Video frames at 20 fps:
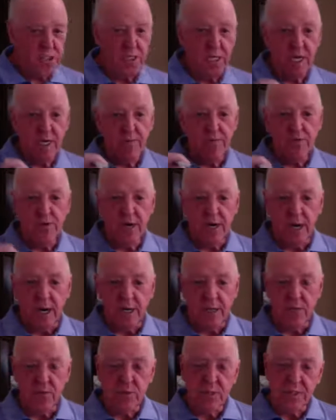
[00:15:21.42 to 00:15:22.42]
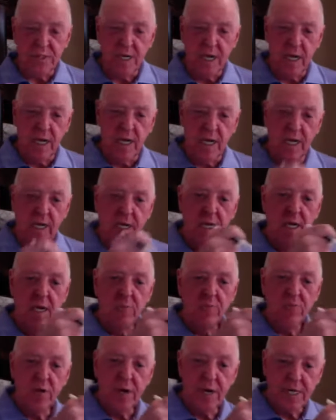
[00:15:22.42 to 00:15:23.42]
selling products, we're selling
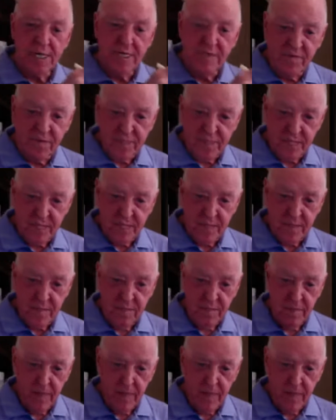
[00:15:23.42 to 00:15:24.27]
productivity.